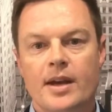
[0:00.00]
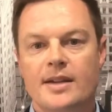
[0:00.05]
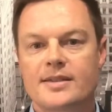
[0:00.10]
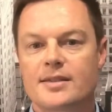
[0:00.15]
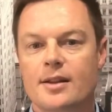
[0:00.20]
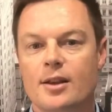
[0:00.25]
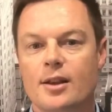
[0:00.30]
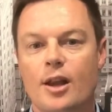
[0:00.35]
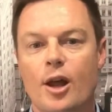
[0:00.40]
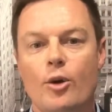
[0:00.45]
it's
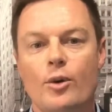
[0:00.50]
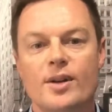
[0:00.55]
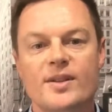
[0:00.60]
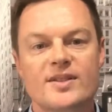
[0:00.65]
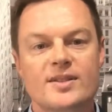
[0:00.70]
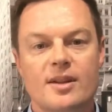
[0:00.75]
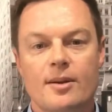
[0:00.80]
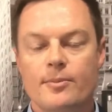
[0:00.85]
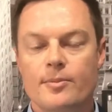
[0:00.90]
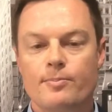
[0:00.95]
the
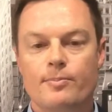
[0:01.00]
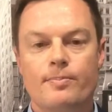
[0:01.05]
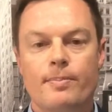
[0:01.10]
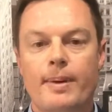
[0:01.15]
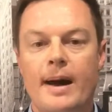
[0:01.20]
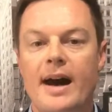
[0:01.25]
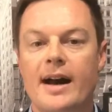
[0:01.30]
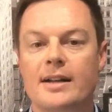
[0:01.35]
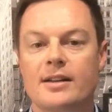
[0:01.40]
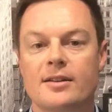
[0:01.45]
lowest
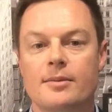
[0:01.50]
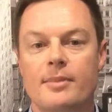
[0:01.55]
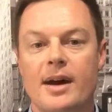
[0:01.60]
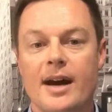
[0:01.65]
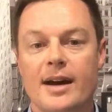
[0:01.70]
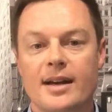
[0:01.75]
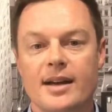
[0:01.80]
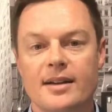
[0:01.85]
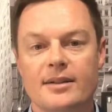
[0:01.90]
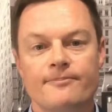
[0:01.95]
part of the
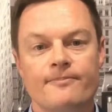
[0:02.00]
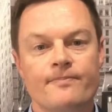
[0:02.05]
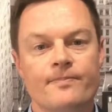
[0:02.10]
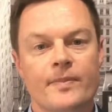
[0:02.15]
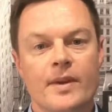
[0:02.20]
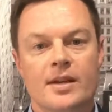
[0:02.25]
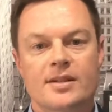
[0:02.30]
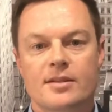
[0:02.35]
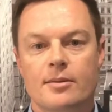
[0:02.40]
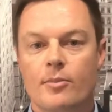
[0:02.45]
market.
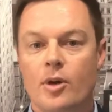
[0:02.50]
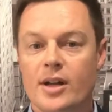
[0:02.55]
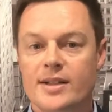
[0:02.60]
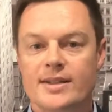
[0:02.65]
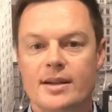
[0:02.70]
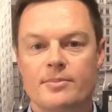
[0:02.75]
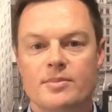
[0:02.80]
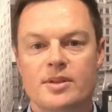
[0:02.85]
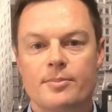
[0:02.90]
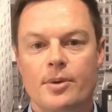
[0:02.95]
So my
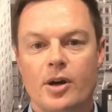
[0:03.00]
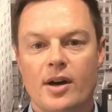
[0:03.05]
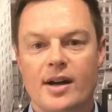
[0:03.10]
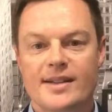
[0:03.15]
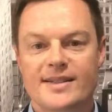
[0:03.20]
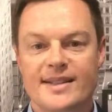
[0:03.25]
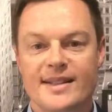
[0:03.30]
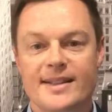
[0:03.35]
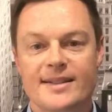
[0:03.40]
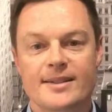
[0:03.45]
tip to
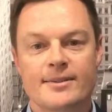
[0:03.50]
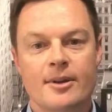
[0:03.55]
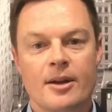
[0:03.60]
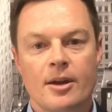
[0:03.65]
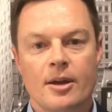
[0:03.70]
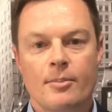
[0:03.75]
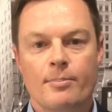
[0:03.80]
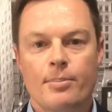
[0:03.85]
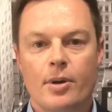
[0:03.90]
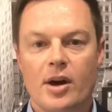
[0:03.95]
buyers is,
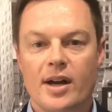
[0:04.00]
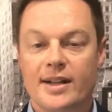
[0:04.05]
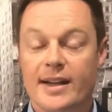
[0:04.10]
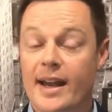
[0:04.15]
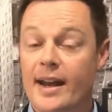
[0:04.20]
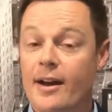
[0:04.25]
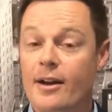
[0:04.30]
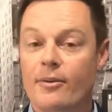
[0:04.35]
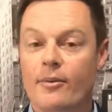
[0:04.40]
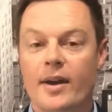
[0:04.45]
buy
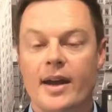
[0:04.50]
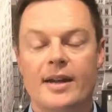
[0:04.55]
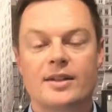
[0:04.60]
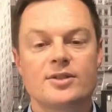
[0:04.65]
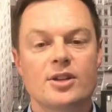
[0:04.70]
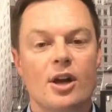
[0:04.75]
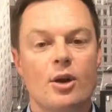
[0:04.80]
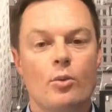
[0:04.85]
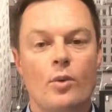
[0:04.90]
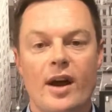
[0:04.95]
now
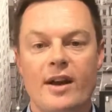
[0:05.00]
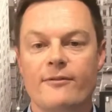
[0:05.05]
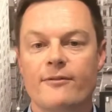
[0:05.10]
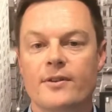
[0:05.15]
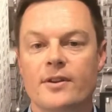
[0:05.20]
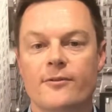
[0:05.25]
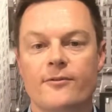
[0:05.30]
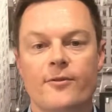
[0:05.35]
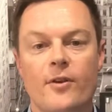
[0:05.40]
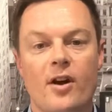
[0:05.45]
and don't wait
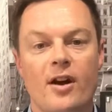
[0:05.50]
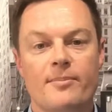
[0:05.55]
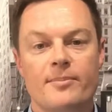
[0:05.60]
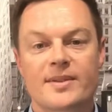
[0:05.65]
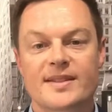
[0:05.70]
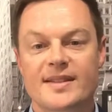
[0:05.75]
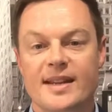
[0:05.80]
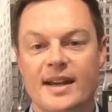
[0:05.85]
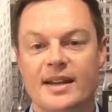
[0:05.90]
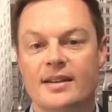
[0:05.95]
for the
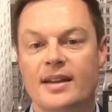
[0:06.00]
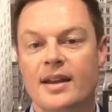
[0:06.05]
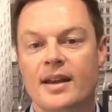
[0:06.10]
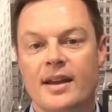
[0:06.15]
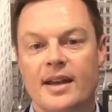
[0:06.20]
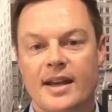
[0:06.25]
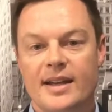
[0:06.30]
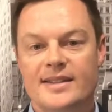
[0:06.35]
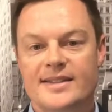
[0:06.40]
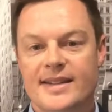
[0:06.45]
5%
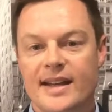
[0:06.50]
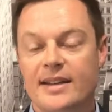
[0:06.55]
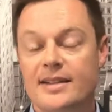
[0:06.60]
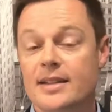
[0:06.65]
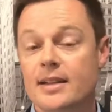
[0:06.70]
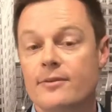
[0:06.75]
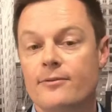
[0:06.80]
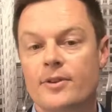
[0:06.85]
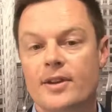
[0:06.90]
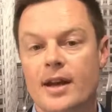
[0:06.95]

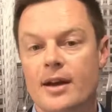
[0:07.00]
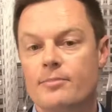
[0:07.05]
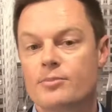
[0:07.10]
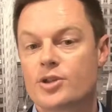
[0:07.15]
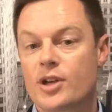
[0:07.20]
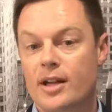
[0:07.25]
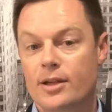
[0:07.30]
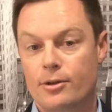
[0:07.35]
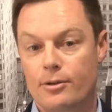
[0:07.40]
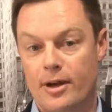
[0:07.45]
incentive come
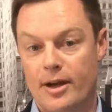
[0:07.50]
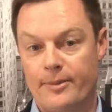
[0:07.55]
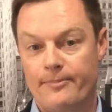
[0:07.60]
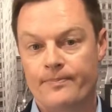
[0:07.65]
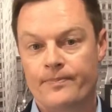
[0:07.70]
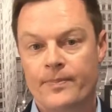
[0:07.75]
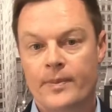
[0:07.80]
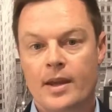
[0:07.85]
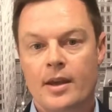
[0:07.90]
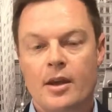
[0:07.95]
January.
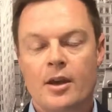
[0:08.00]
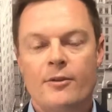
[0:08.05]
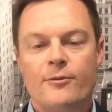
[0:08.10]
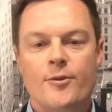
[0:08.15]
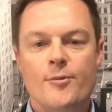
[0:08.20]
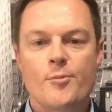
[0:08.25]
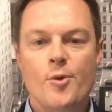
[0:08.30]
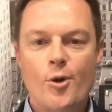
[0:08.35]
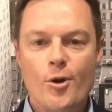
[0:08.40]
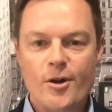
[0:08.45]

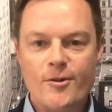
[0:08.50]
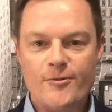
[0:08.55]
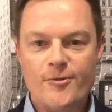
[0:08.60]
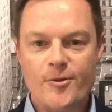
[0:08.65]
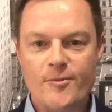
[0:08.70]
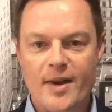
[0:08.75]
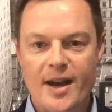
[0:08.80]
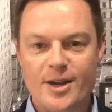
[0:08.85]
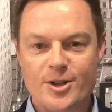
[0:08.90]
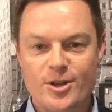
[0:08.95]
For more
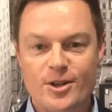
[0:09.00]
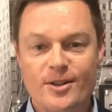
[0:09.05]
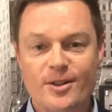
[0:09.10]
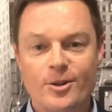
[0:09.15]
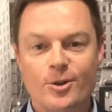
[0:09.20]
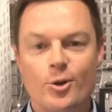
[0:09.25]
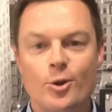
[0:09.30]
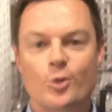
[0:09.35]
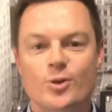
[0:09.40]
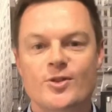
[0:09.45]

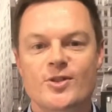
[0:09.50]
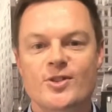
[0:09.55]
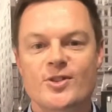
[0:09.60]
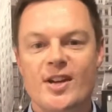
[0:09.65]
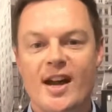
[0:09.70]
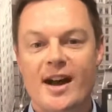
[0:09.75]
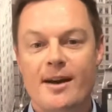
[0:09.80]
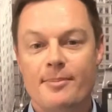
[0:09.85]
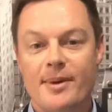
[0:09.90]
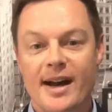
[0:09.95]
information, call
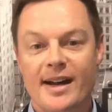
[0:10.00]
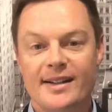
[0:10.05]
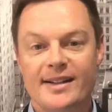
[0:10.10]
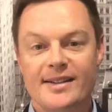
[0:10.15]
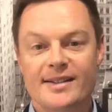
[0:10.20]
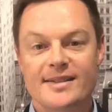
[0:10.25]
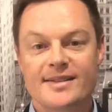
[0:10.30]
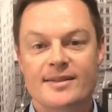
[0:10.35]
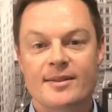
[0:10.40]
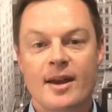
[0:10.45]
Starr
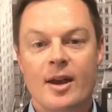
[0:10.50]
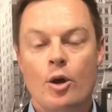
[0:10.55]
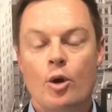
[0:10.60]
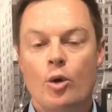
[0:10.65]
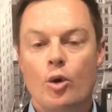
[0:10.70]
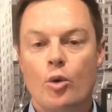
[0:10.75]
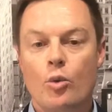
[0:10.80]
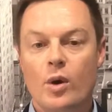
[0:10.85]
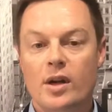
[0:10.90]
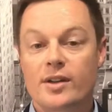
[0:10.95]
Partners
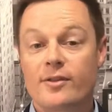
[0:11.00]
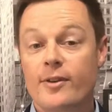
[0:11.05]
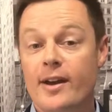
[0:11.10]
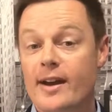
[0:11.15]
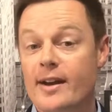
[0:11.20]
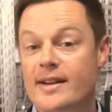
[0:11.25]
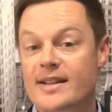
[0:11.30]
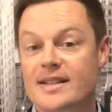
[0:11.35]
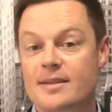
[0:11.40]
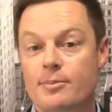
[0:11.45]
or one of
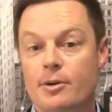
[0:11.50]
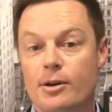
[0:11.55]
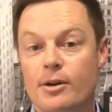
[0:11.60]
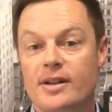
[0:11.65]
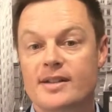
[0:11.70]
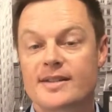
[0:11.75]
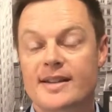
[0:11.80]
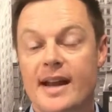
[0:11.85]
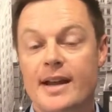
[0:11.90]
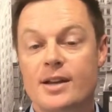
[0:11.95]
our experienced